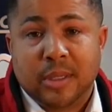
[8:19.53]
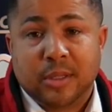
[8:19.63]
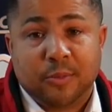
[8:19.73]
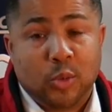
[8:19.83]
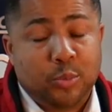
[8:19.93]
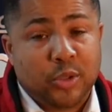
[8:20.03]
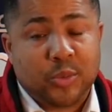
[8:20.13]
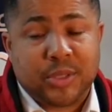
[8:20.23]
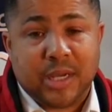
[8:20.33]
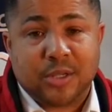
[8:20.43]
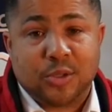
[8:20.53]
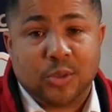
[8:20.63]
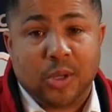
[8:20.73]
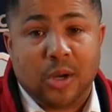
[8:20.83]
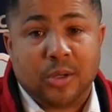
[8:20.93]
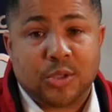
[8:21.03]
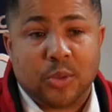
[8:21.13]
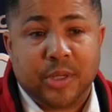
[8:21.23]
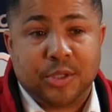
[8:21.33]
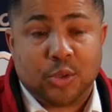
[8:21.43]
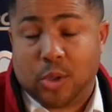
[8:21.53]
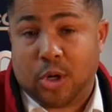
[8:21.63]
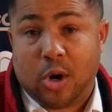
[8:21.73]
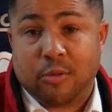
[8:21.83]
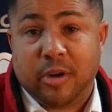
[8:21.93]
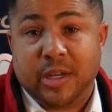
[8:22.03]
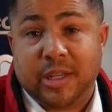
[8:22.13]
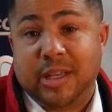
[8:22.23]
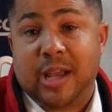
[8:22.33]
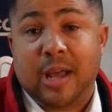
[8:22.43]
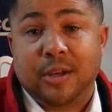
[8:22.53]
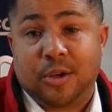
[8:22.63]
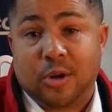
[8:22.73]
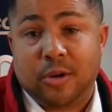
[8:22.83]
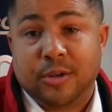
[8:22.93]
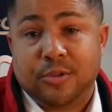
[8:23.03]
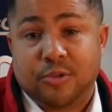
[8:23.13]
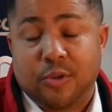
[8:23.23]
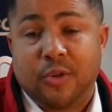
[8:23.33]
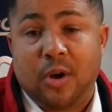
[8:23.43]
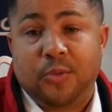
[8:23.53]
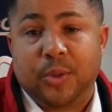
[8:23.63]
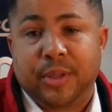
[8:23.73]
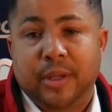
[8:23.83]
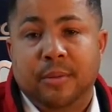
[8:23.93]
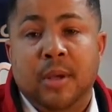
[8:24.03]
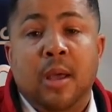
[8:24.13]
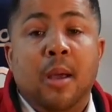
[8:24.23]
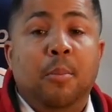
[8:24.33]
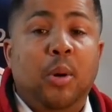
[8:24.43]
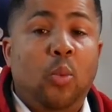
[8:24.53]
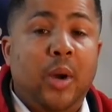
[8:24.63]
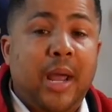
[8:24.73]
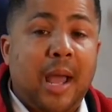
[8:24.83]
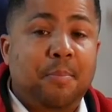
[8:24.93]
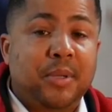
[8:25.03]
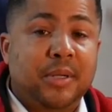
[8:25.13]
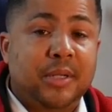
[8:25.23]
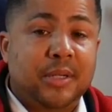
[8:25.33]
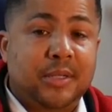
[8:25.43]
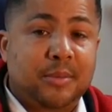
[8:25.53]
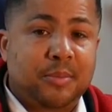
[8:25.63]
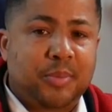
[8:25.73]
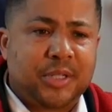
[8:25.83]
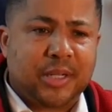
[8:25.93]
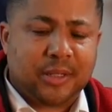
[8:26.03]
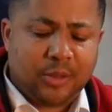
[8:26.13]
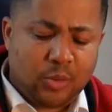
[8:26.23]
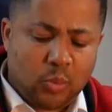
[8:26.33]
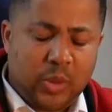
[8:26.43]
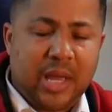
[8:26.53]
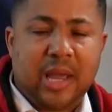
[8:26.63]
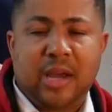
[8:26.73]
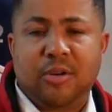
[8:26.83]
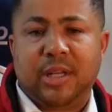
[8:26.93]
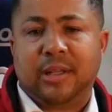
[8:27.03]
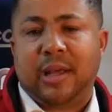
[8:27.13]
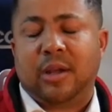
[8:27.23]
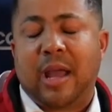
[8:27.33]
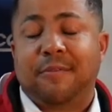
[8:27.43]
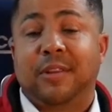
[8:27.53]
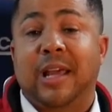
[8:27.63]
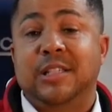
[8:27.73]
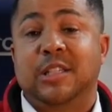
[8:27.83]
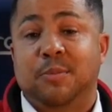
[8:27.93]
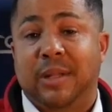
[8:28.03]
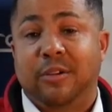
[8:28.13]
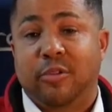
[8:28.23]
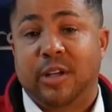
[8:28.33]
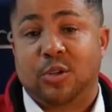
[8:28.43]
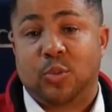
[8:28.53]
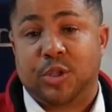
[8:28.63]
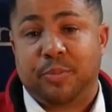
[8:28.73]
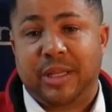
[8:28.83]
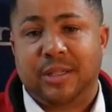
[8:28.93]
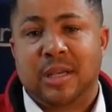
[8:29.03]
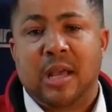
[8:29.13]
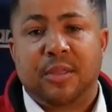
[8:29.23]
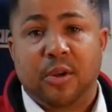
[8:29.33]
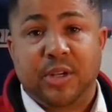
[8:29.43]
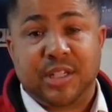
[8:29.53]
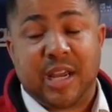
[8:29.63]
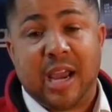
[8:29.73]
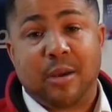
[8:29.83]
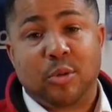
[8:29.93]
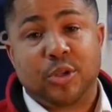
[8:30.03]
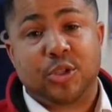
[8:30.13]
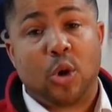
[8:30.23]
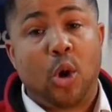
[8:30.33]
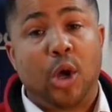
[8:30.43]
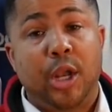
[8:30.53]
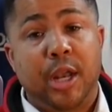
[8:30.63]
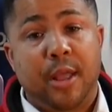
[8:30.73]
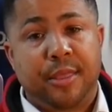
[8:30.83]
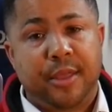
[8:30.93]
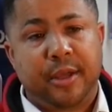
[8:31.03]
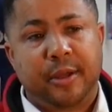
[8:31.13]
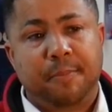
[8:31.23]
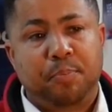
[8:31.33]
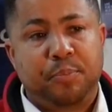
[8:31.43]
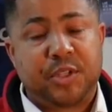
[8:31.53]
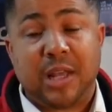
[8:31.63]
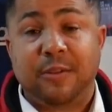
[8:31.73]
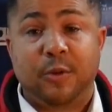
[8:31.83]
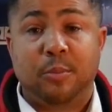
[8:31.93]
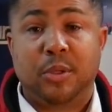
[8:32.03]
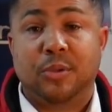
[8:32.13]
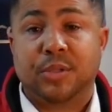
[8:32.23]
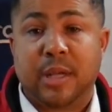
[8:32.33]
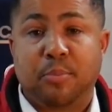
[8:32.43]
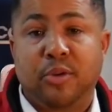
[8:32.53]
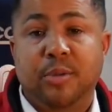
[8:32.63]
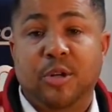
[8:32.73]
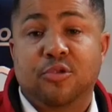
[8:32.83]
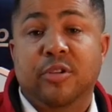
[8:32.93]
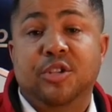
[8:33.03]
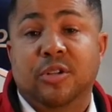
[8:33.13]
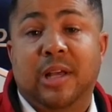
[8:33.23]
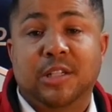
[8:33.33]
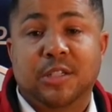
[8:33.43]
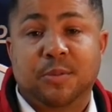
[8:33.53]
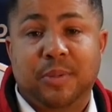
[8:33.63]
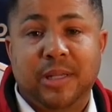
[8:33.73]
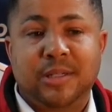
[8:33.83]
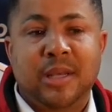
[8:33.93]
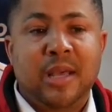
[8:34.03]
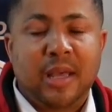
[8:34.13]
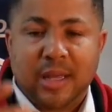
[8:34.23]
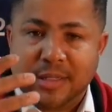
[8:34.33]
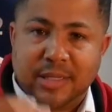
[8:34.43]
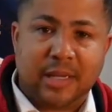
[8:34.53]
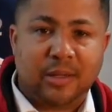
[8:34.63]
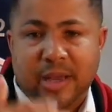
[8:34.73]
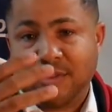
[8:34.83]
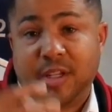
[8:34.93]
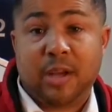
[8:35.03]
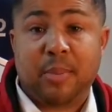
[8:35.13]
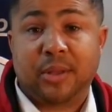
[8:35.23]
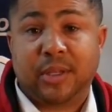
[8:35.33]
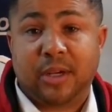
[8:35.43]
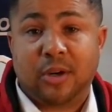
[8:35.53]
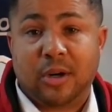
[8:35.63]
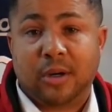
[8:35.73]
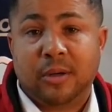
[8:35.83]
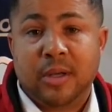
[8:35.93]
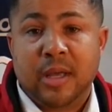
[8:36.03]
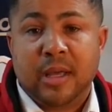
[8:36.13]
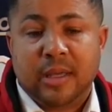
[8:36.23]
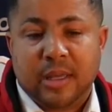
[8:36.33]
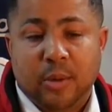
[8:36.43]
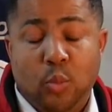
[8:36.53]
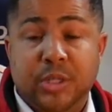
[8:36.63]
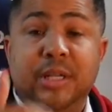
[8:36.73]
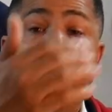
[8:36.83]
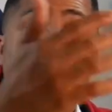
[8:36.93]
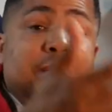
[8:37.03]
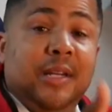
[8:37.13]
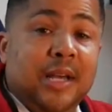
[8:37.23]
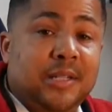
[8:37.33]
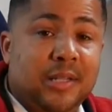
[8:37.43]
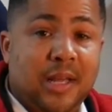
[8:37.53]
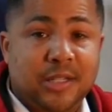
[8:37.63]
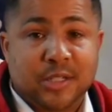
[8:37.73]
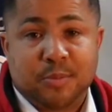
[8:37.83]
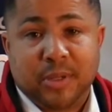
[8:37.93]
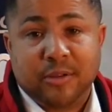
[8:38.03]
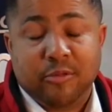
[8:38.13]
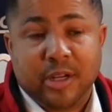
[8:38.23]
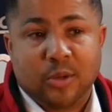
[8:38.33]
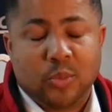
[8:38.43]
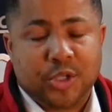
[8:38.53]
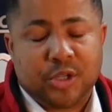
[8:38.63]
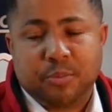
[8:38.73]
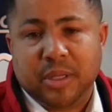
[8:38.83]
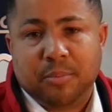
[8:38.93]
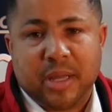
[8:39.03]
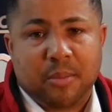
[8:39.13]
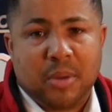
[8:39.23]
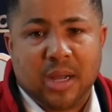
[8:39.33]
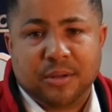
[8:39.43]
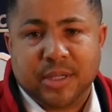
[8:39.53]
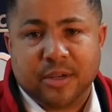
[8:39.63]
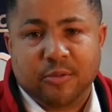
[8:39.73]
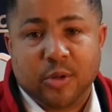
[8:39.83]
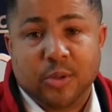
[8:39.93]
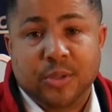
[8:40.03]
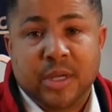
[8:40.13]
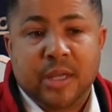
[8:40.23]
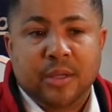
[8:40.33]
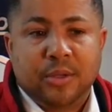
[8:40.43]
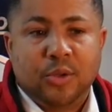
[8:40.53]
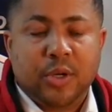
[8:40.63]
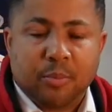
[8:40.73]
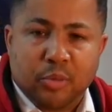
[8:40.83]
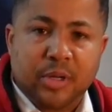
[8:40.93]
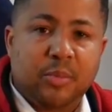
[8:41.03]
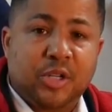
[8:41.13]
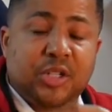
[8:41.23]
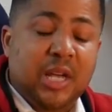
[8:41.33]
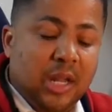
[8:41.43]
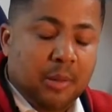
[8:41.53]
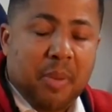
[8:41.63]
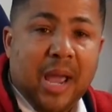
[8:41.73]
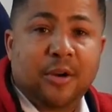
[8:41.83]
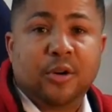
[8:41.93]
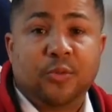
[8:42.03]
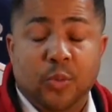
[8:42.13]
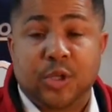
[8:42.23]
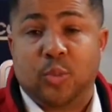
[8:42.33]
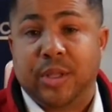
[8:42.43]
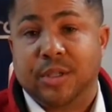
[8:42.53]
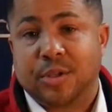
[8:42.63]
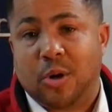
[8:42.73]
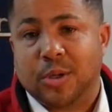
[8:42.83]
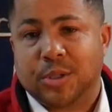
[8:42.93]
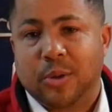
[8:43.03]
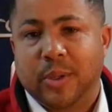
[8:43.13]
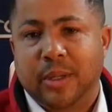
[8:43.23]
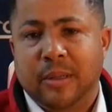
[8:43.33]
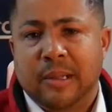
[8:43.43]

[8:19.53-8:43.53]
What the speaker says: The Uber was taking too long, so he saw a car running, and he got in the car and drove off with it. But what happened in this particular, we here in Atlanta have license plate readers, which means there are these cameras on the telephone poles that pretty much read your license plates and tell everything about that car. And once it hits the next license plate reader, which could be about a mile down the road, you can pretty much tell a pattern of which way this car is going.